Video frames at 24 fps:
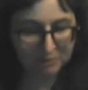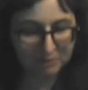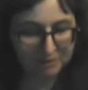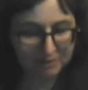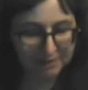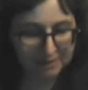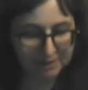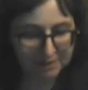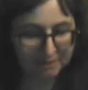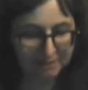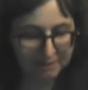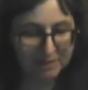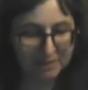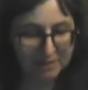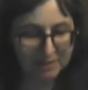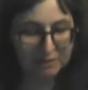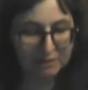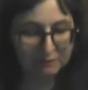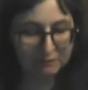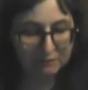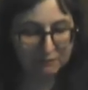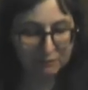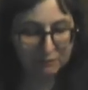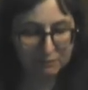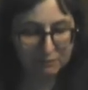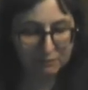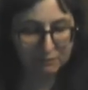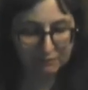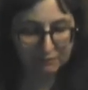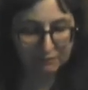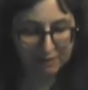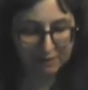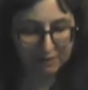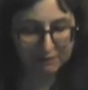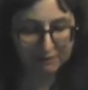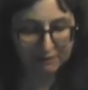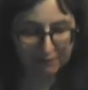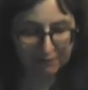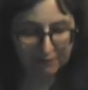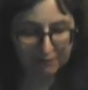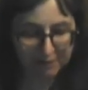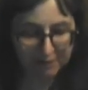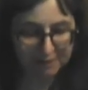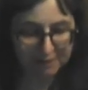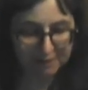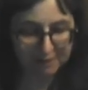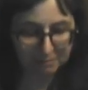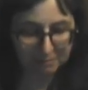workers have been at the forefront of
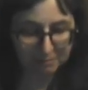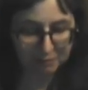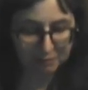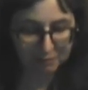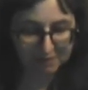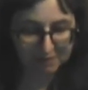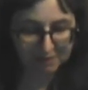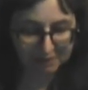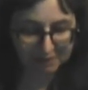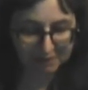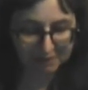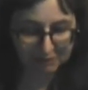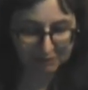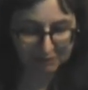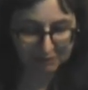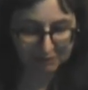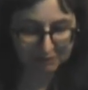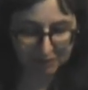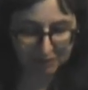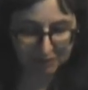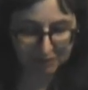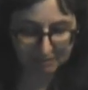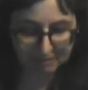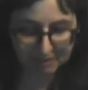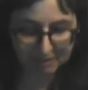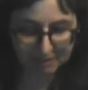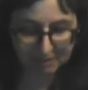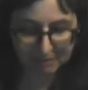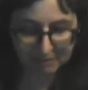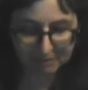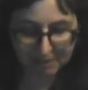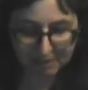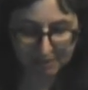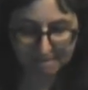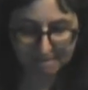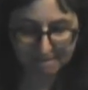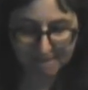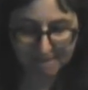fighting book censorship, and we